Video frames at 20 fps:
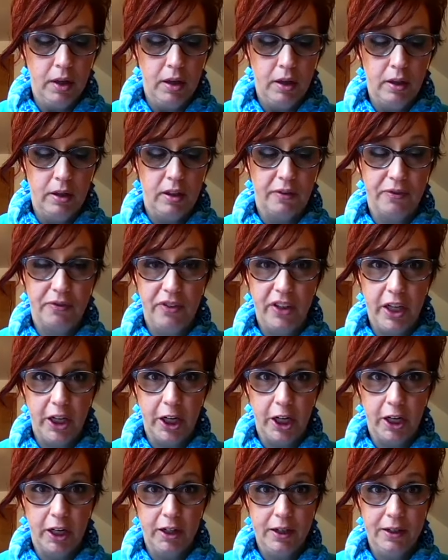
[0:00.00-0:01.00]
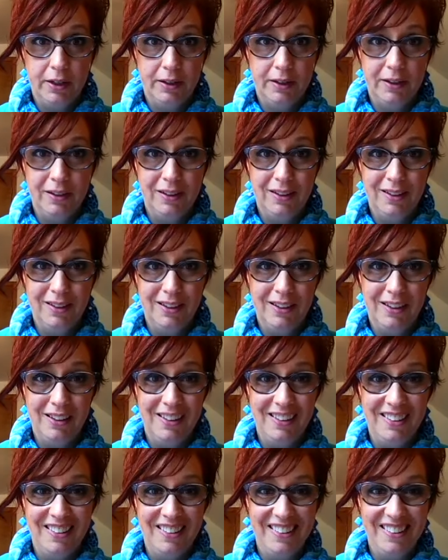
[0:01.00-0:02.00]
the fear,
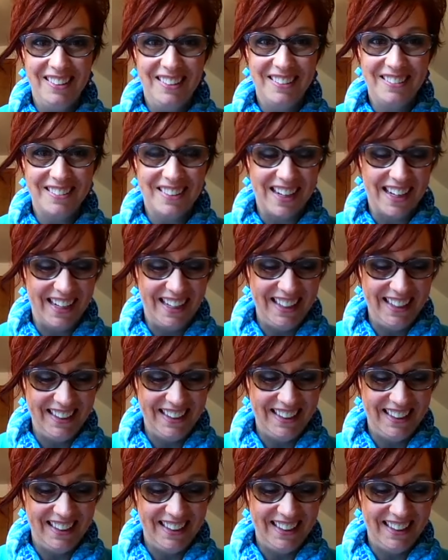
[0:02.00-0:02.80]
right?